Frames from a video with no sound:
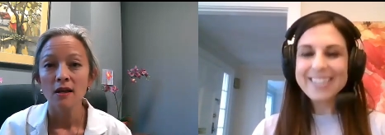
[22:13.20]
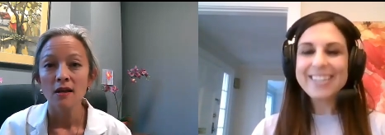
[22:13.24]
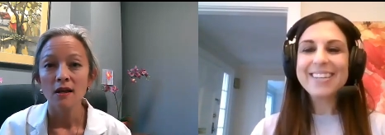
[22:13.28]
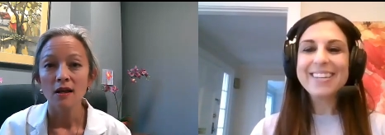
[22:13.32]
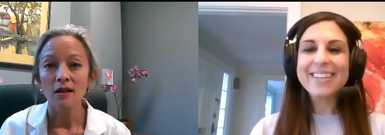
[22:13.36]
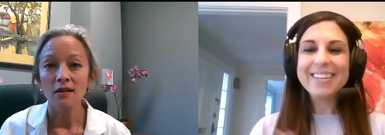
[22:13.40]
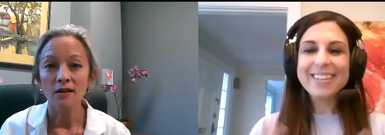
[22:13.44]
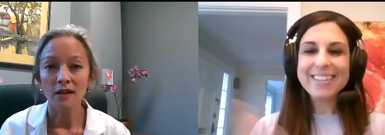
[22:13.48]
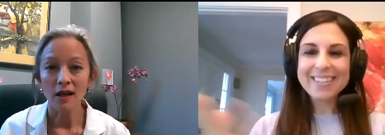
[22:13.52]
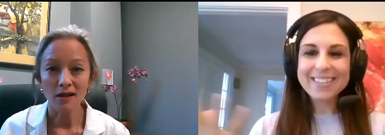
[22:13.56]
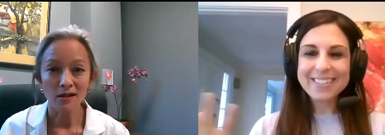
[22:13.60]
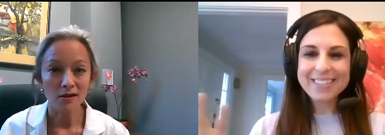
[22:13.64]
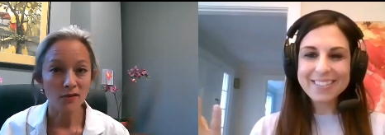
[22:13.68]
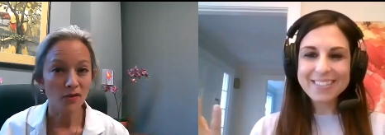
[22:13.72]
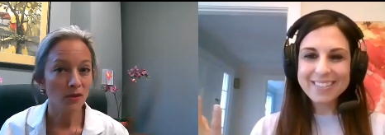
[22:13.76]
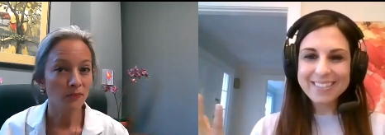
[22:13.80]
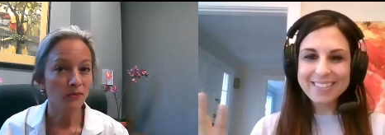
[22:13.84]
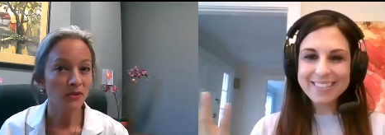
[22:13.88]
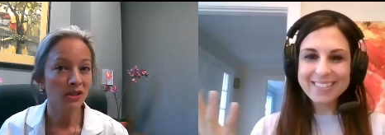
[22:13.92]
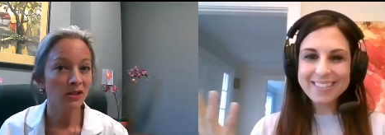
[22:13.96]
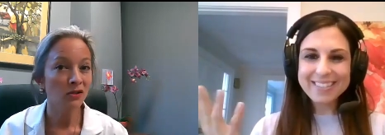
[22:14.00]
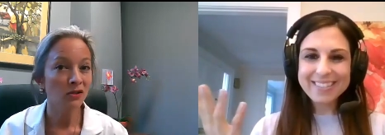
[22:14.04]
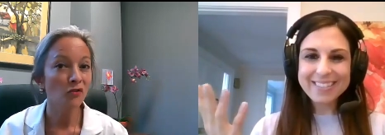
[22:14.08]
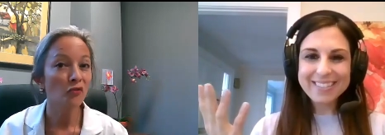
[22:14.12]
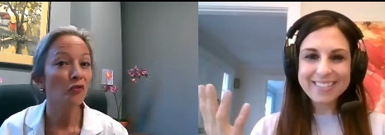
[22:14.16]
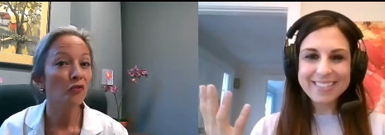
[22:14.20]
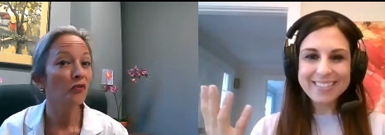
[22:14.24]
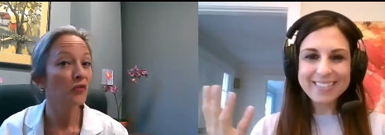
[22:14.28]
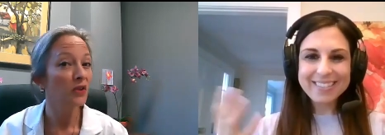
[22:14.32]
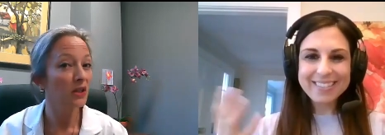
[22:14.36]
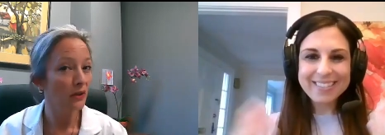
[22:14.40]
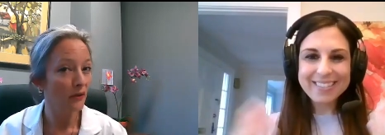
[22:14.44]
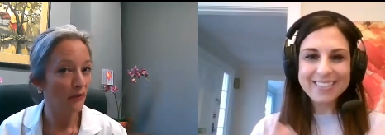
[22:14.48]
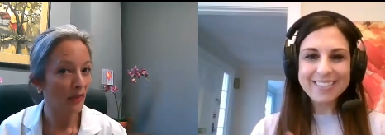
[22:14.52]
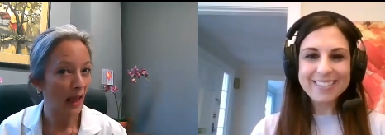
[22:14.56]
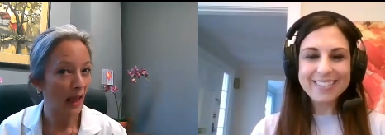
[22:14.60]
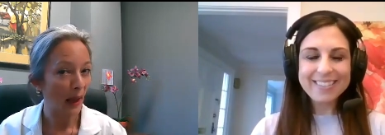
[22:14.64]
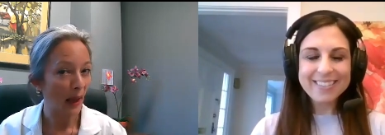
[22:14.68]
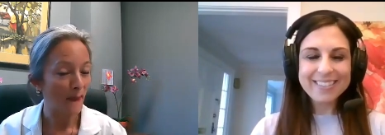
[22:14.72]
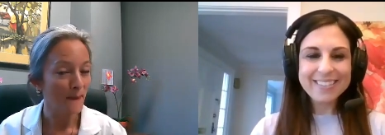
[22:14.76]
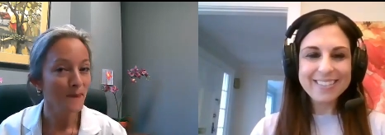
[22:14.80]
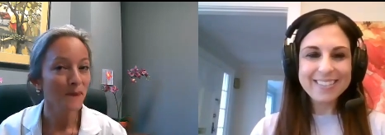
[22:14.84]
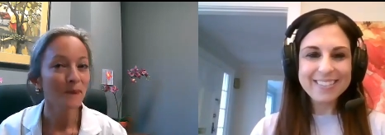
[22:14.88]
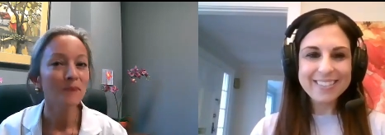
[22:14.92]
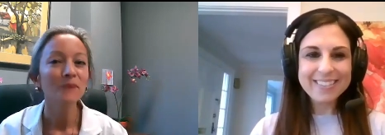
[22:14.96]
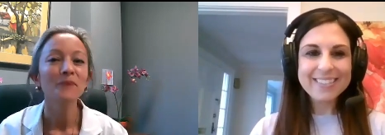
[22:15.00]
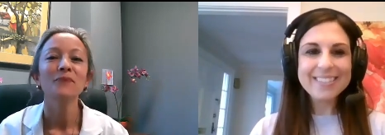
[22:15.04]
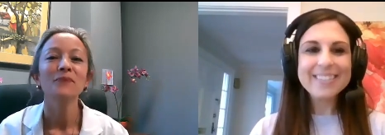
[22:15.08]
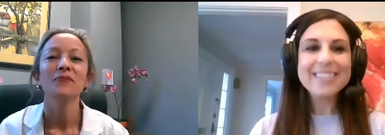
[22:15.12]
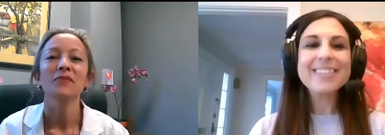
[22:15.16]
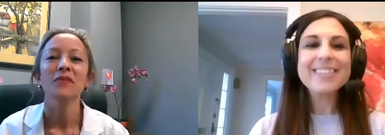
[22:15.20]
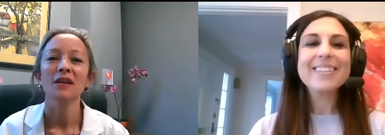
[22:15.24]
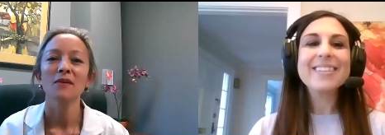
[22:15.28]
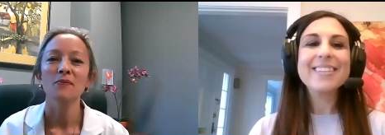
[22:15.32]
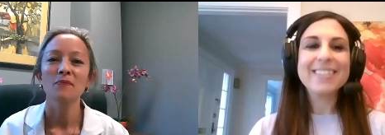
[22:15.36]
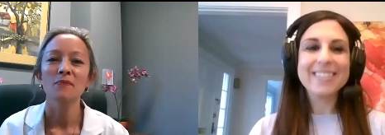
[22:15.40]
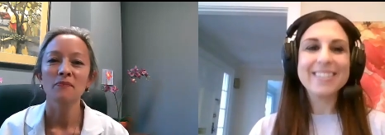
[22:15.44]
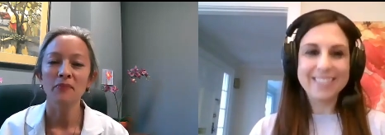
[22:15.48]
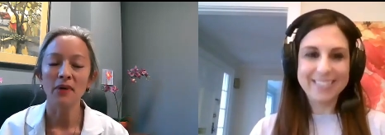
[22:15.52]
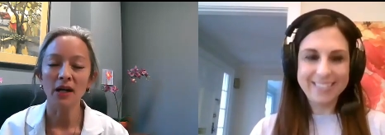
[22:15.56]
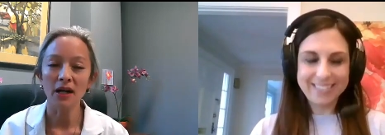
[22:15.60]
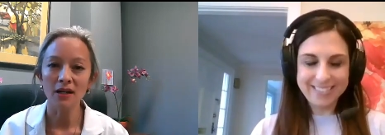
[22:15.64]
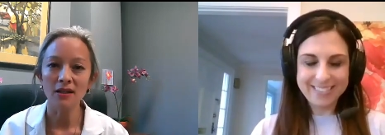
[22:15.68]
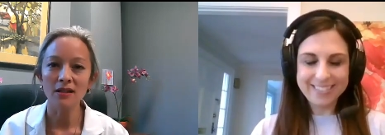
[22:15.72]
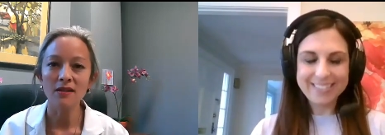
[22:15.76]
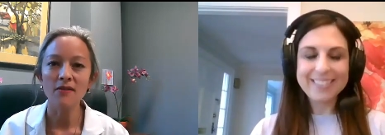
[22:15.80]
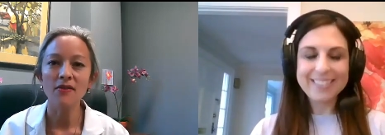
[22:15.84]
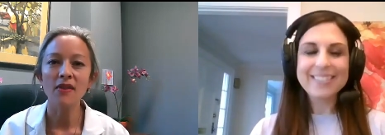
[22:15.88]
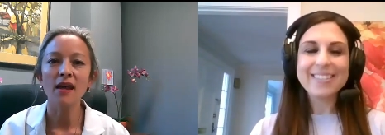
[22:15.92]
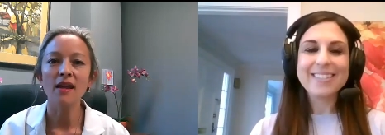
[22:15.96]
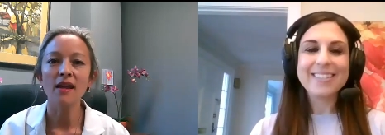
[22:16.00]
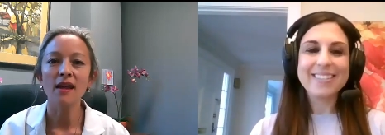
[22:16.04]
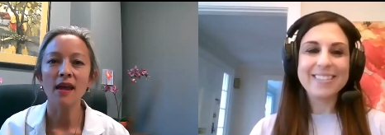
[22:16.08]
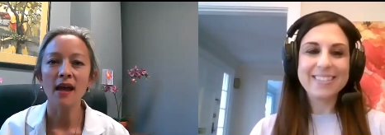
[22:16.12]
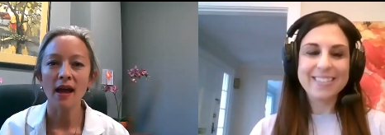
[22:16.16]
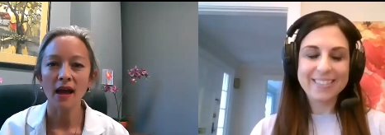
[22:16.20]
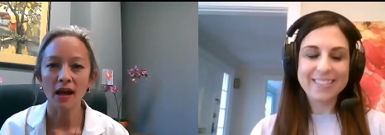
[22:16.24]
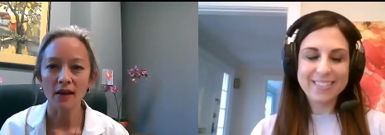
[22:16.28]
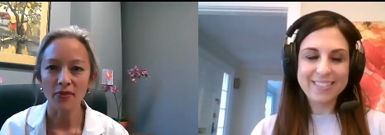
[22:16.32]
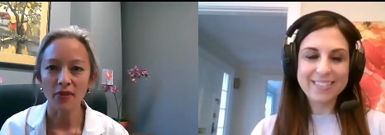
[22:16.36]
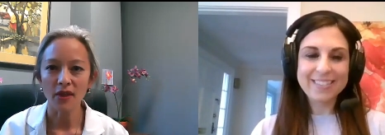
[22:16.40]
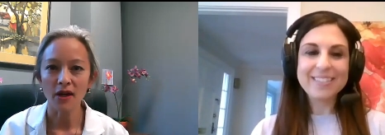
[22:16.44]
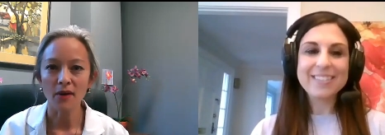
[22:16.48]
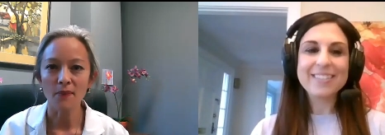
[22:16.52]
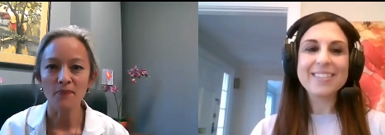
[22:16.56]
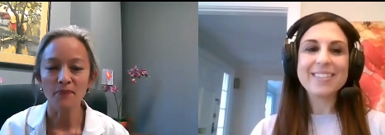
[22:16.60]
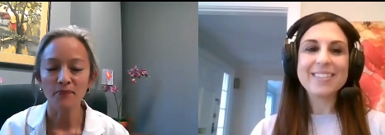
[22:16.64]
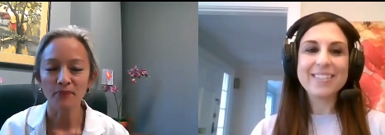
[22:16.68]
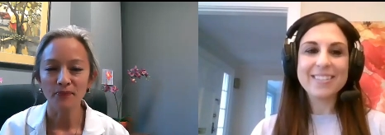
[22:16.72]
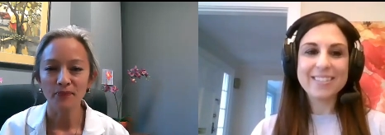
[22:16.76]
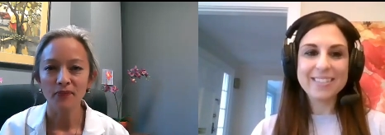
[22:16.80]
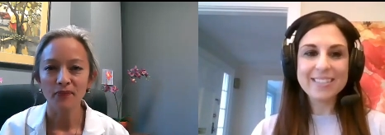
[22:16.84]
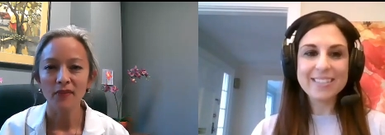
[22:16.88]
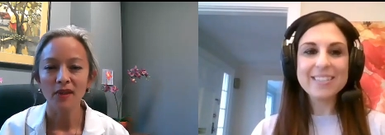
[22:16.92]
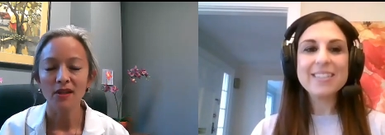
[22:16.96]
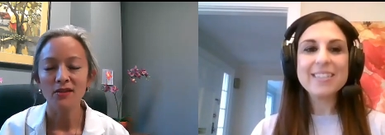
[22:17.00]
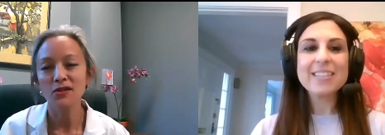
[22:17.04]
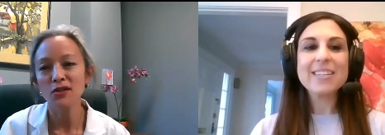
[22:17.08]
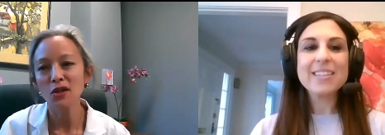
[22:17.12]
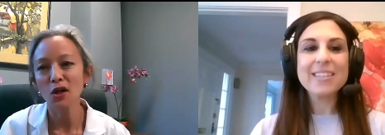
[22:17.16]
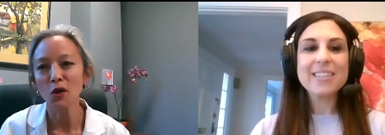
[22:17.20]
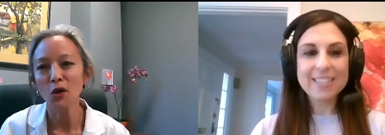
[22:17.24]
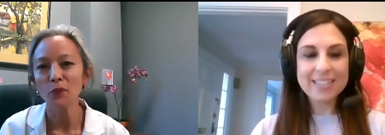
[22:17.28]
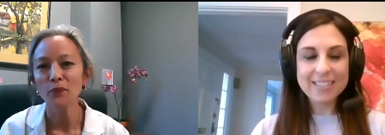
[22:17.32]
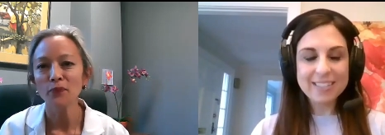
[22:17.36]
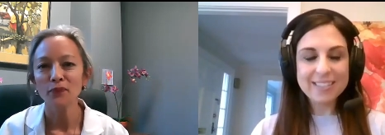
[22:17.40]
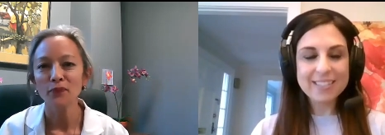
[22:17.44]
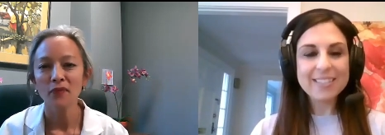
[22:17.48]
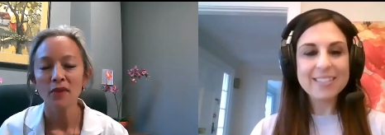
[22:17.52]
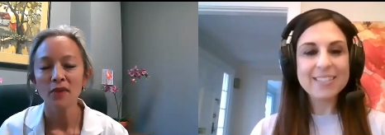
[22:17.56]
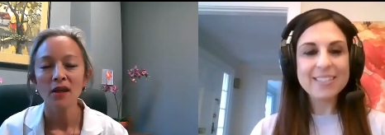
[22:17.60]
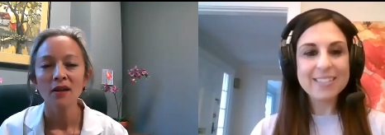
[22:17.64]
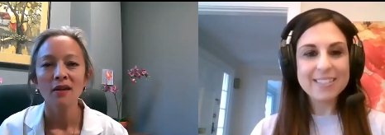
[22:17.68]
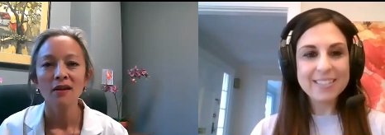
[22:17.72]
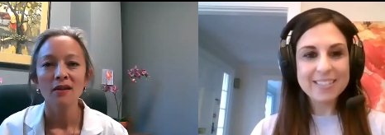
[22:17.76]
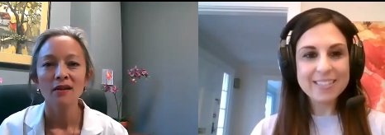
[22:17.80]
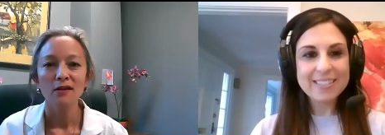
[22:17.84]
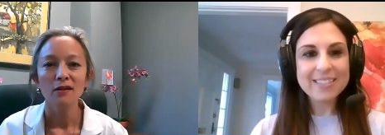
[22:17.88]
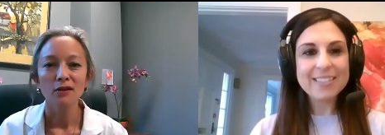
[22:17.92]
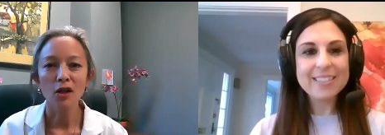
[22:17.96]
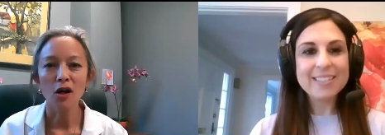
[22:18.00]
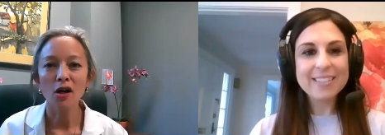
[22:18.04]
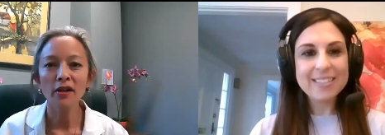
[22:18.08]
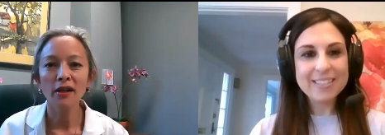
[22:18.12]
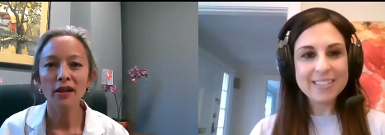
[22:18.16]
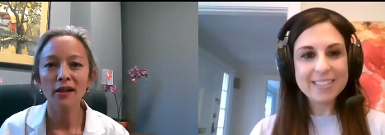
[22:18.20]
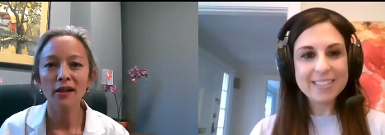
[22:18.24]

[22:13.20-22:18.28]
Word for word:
Speaker 1: A lot of them didn't feel them, but they had them. So long